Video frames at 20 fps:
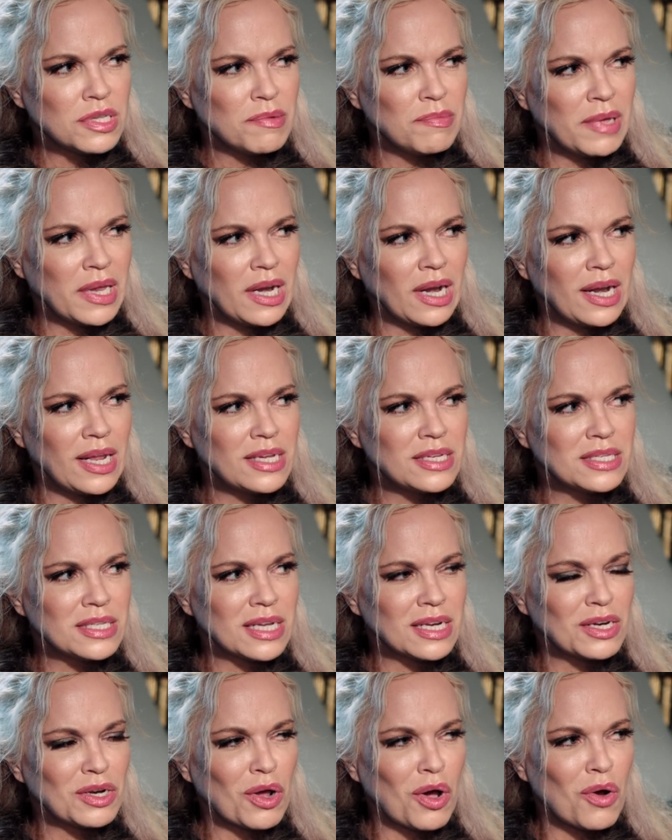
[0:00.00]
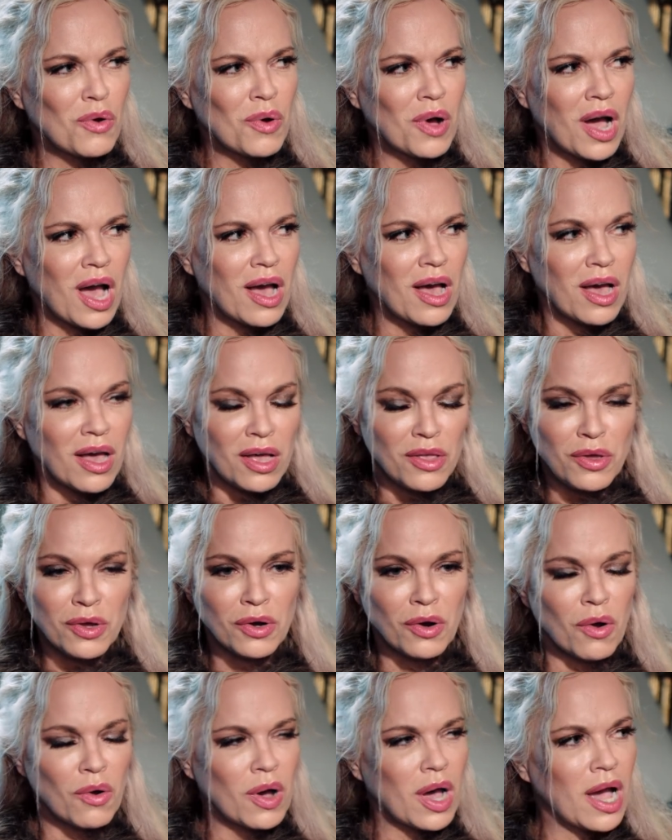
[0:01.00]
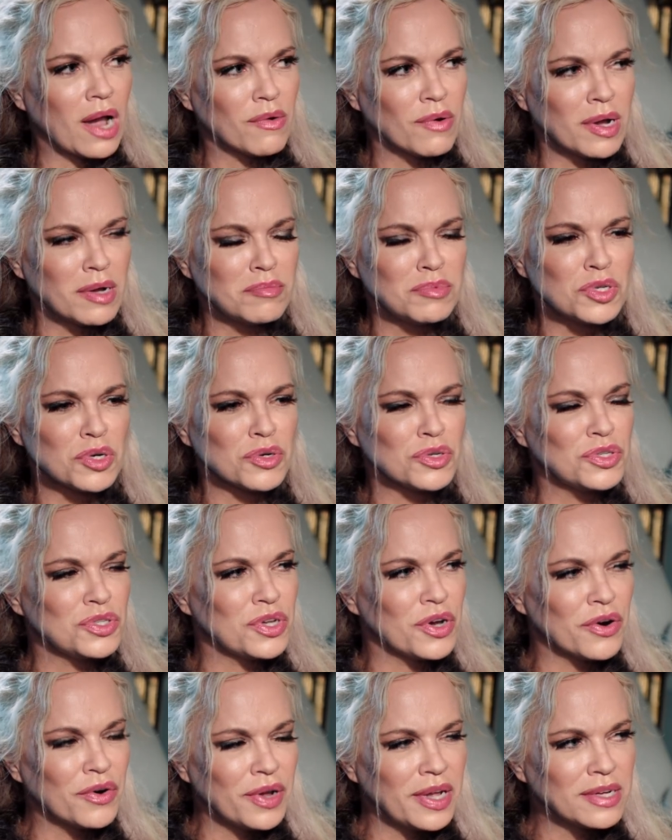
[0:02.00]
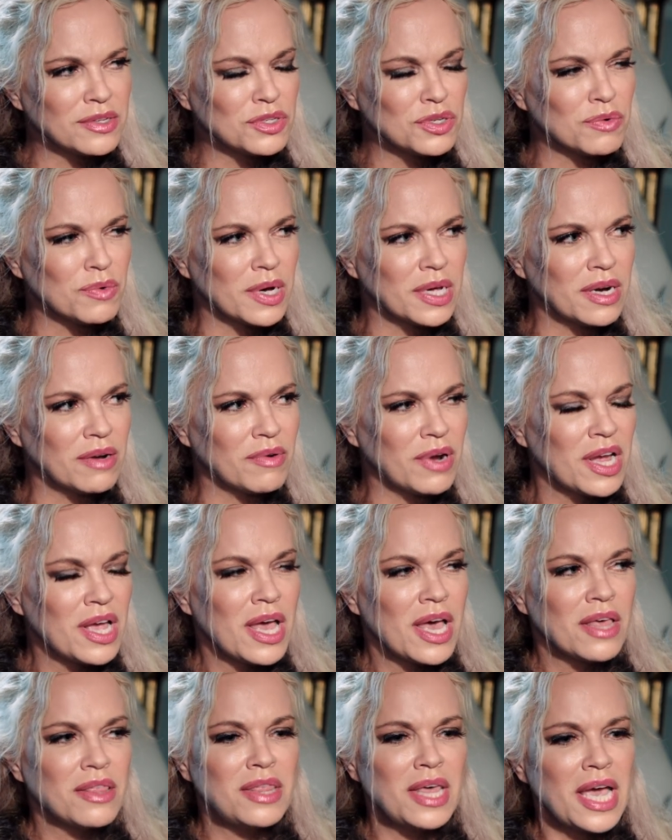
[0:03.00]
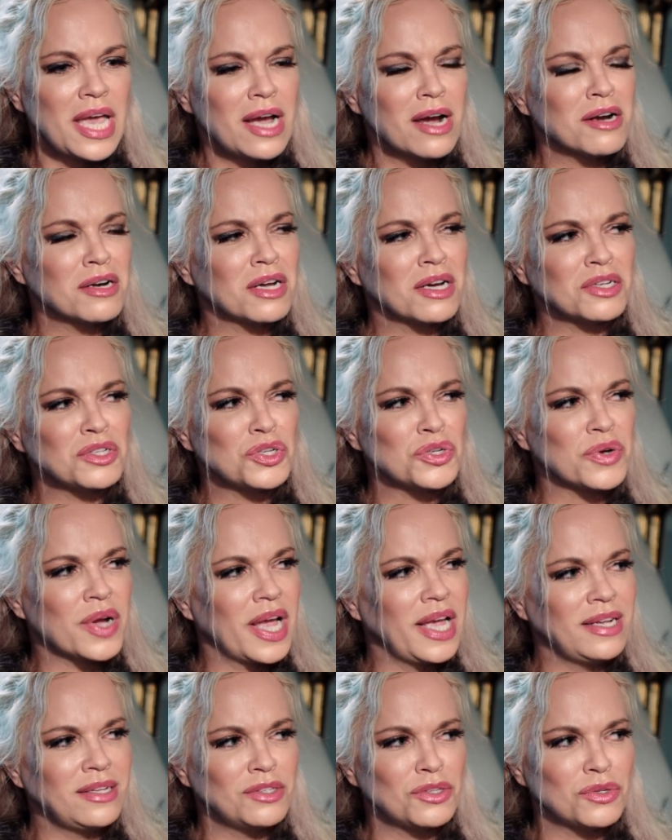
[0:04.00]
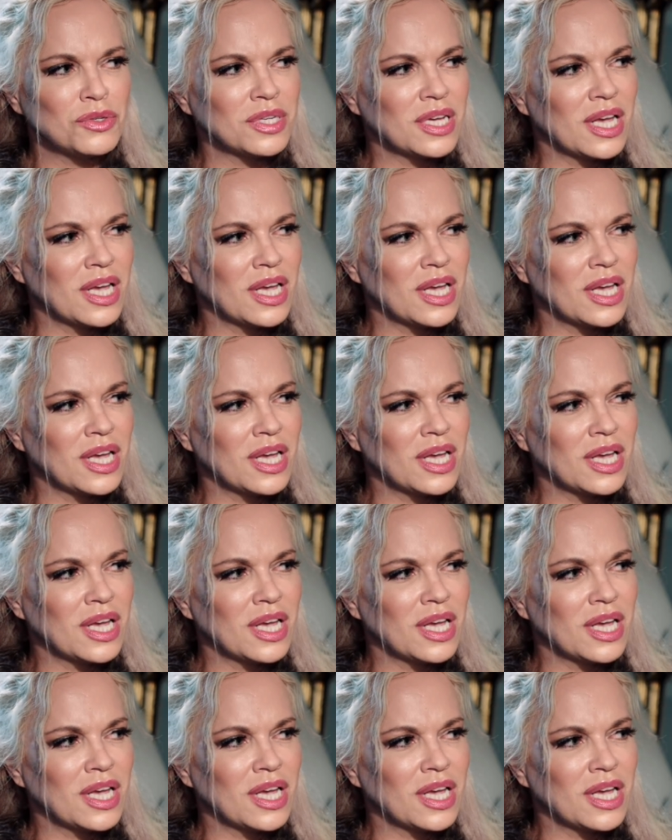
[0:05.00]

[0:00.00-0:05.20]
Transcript: the Middle East and know, Arabs or Syrians or whatever, they are not trained to